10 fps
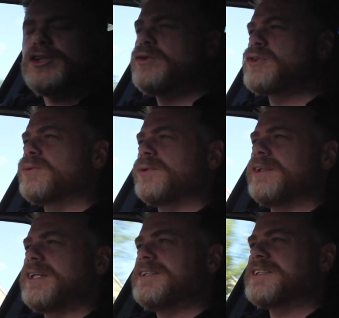used to one
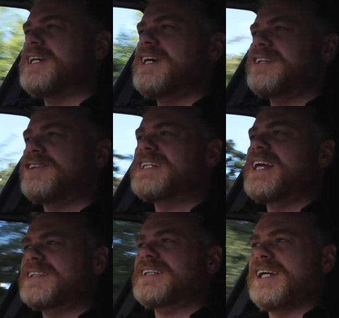of these, there's
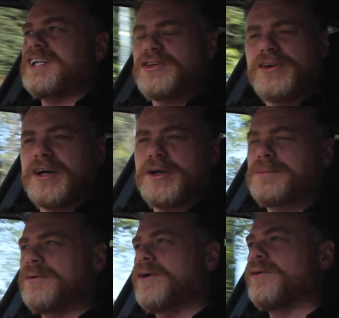less taking your eye
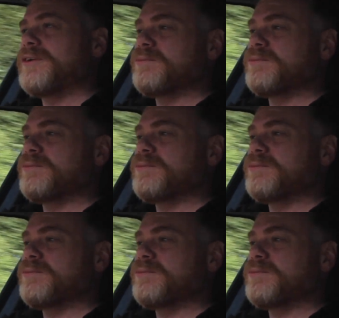up the road.